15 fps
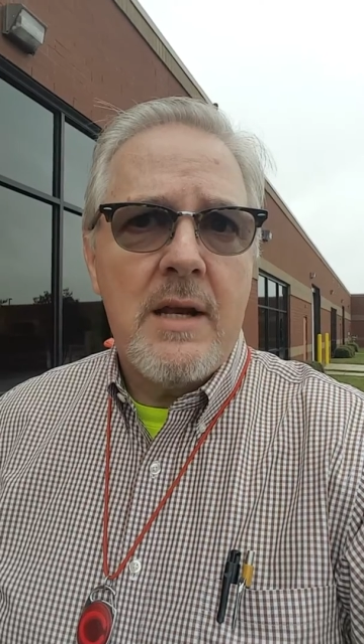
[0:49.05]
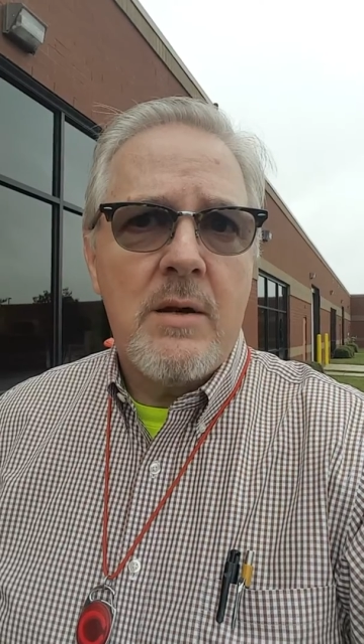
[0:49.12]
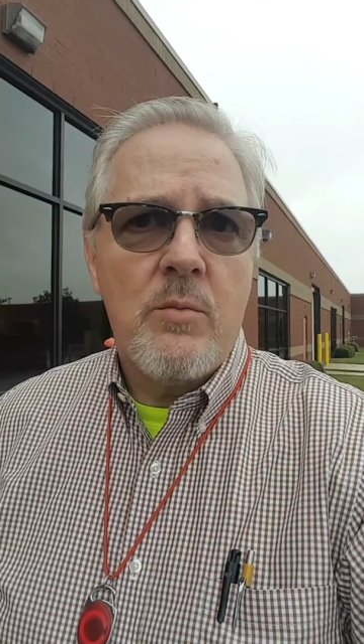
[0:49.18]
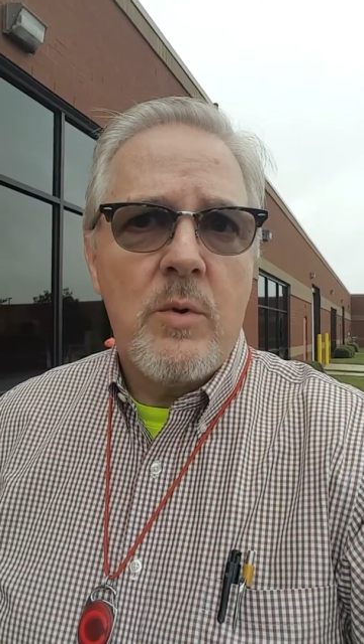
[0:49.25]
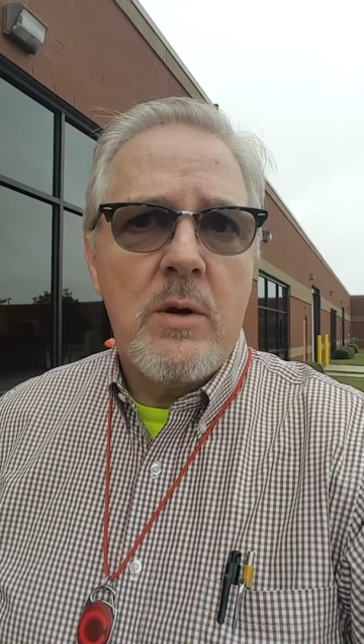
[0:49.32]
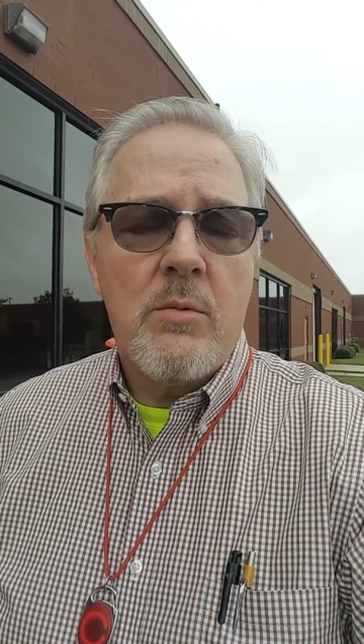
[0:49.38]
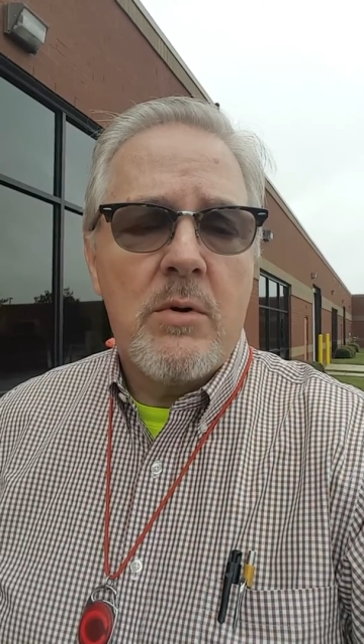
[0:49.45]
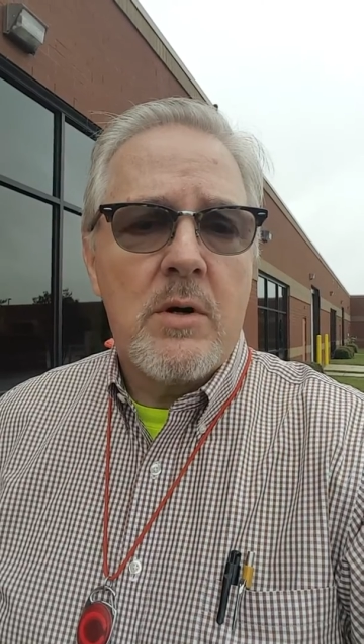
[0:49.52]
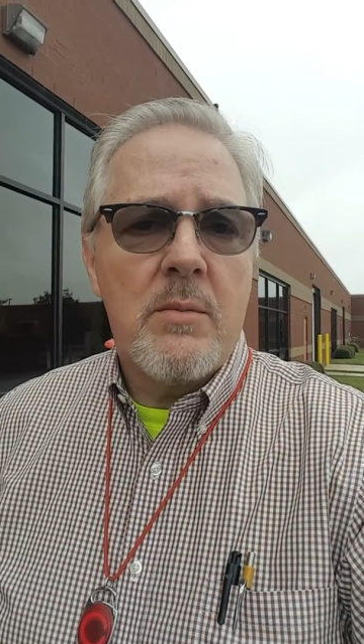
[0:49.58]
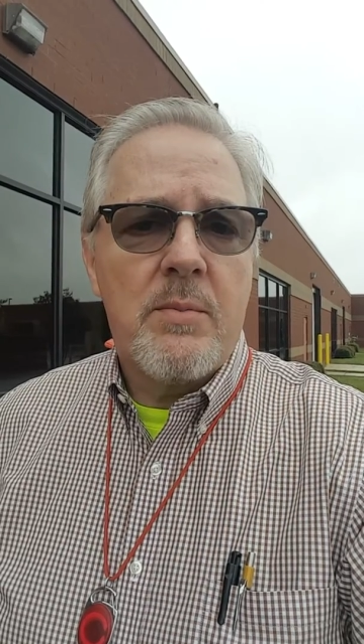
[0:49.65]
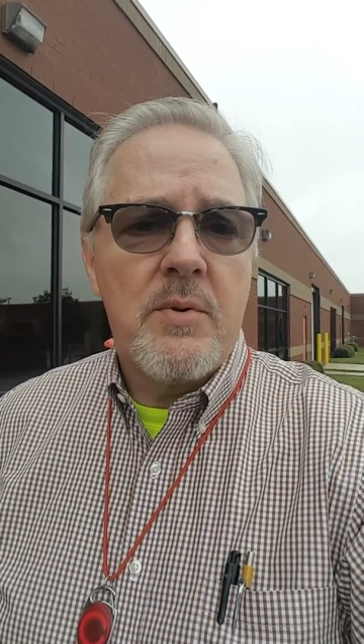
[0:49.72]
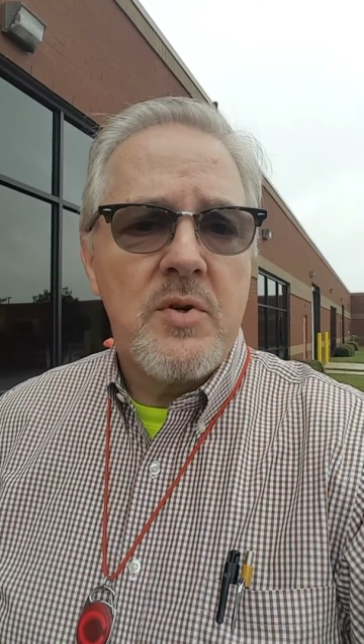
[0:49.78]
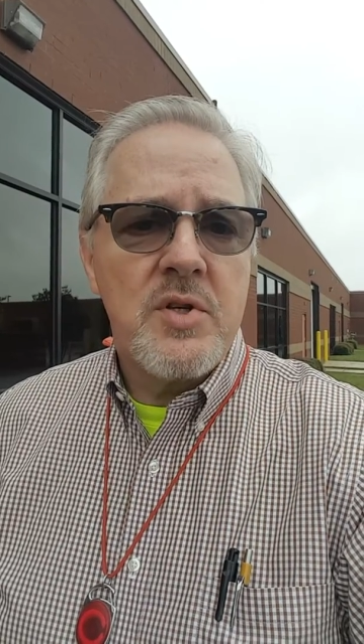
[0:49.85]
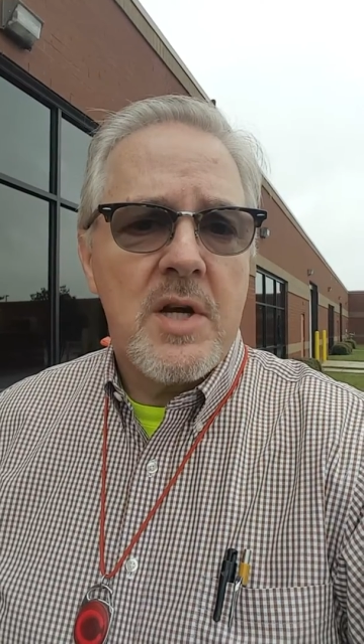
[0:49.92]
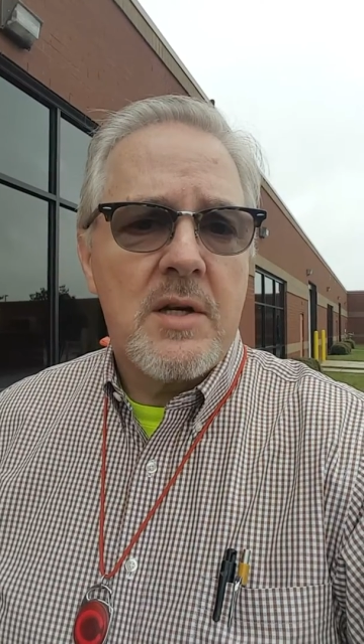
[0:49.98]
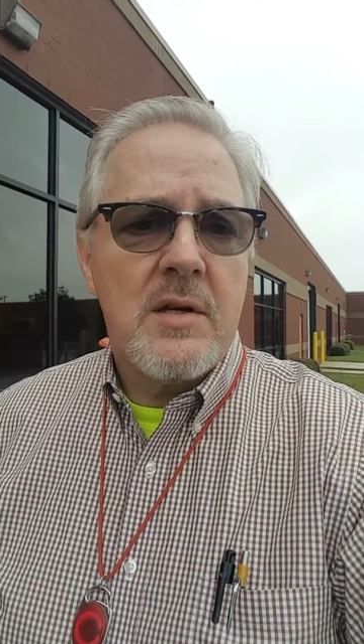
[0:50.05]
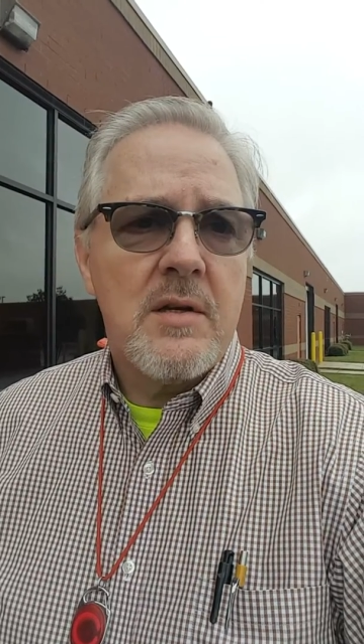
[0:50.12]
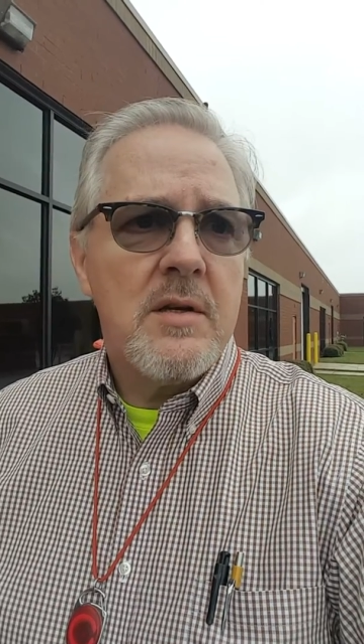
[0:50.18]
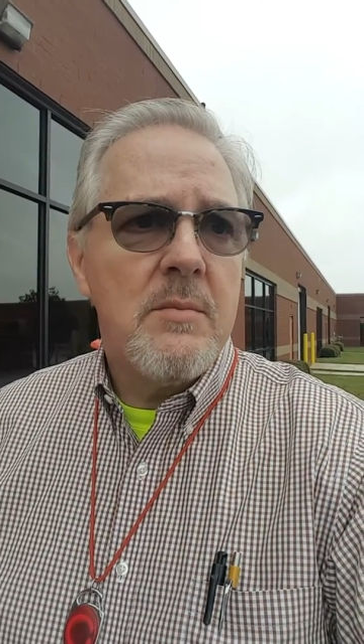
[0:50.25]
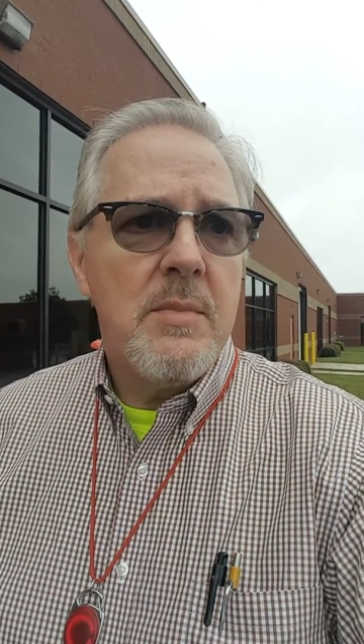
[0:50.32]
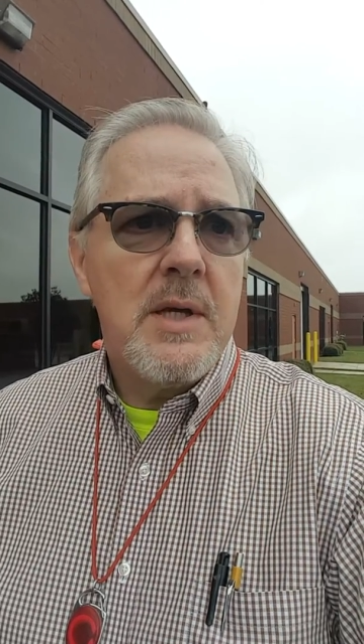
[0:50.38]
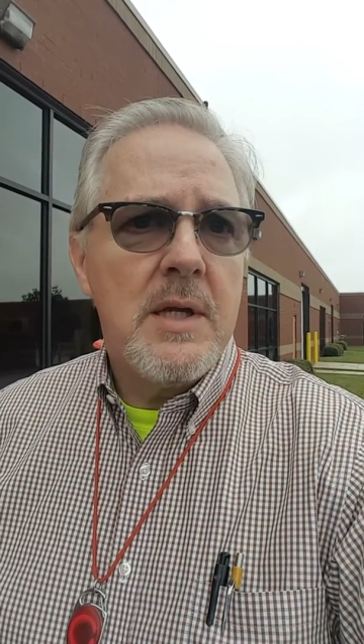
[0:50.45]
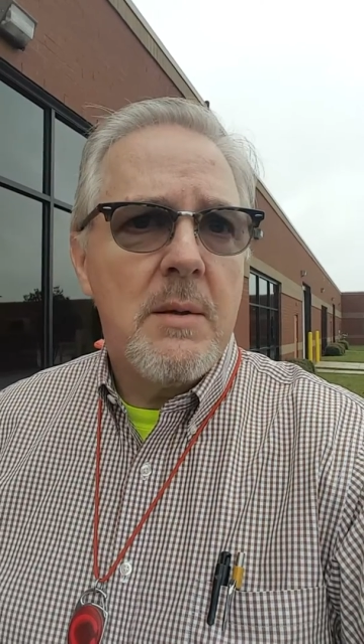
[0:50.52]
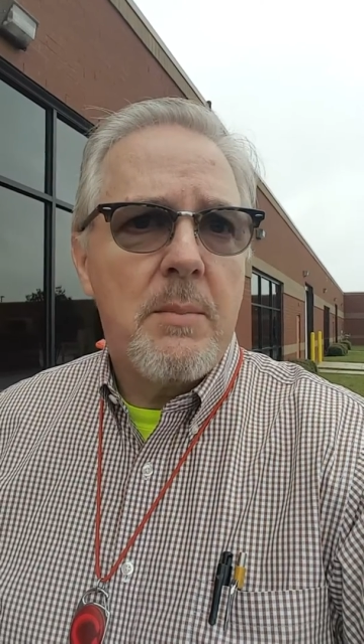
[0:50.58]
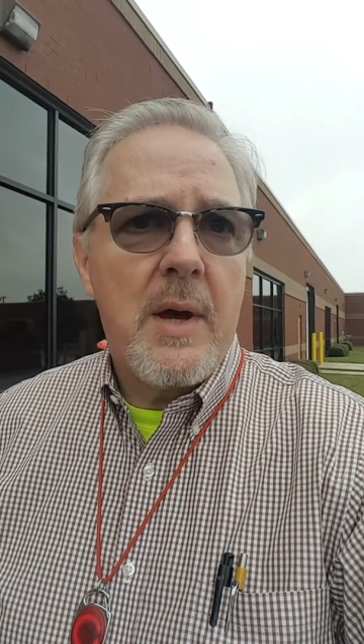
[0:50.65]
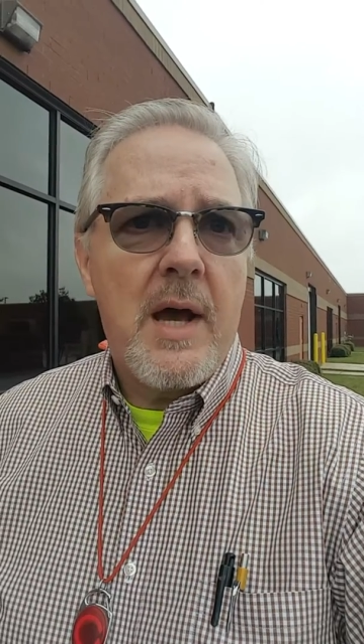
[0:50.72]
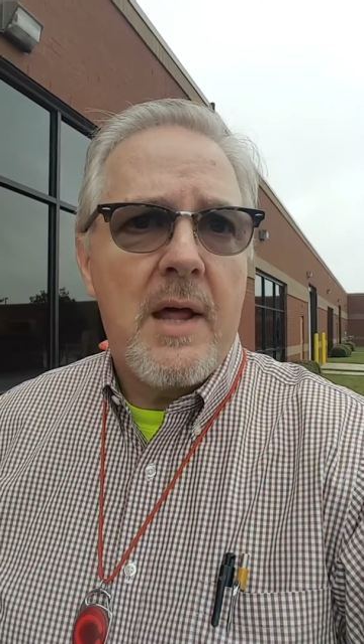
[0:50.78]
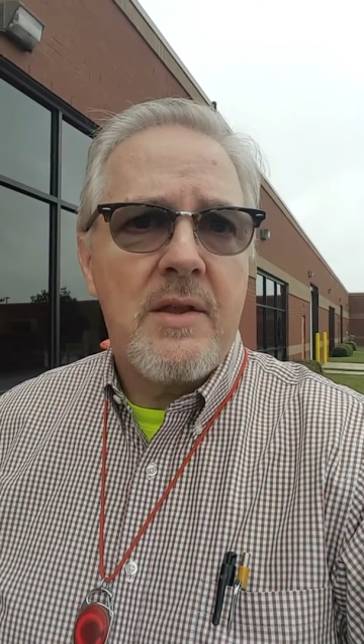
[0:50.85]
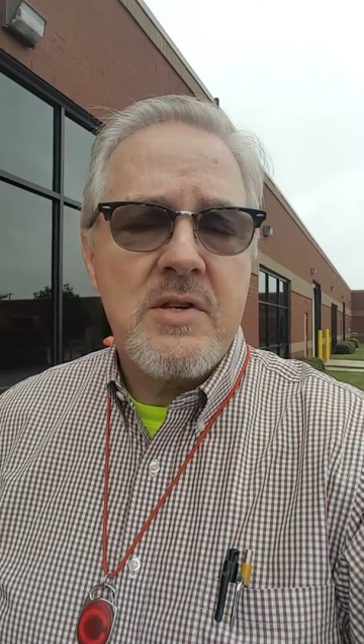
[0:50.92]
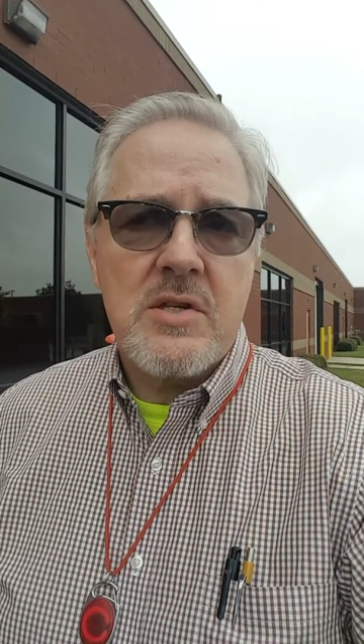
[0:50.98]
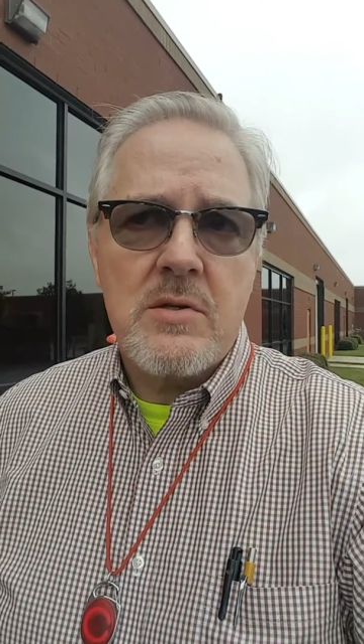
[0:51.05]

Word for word: and we were projected to be in the path,